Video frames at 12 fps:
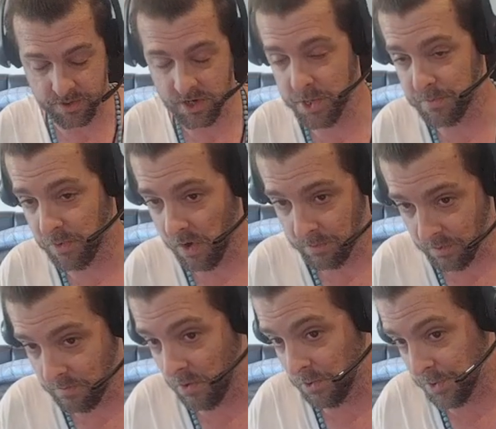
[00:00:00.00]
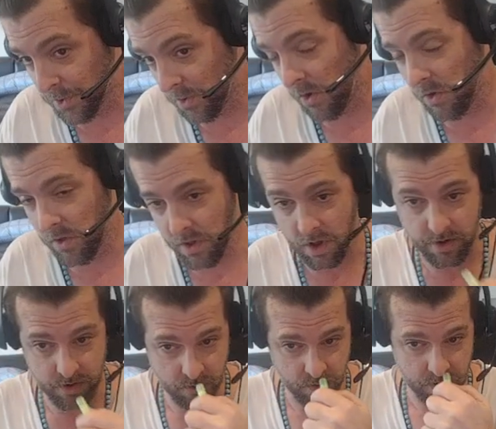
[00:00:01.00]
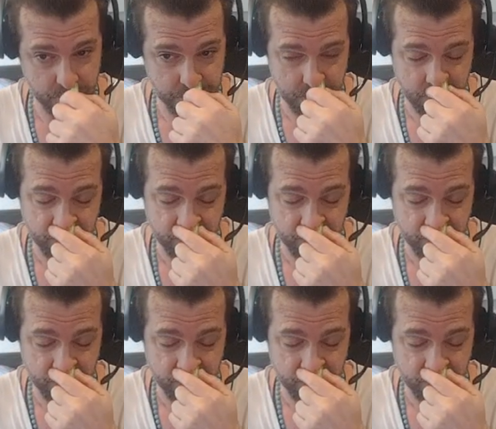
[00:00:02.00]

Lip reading: that it's probably mostly all ionic winds.